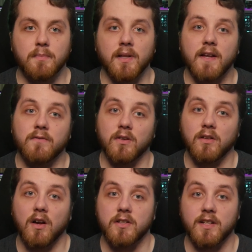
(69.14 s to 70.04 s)
planned for a
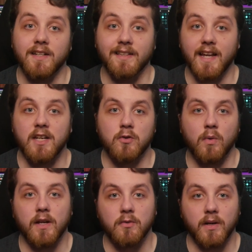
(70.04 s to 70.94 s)
launch in late
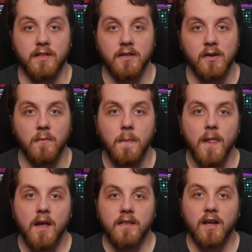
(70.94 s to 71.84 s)
2022,
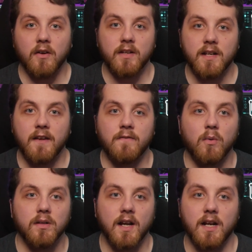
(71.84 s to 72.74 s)
the RDNA
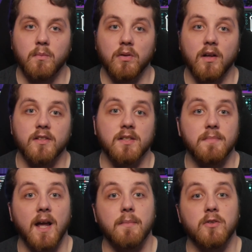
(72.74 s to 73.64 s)
4 lineup will launch
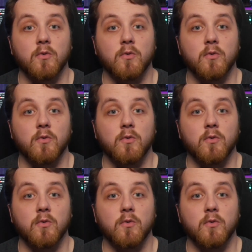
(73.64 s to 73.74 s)
sometime in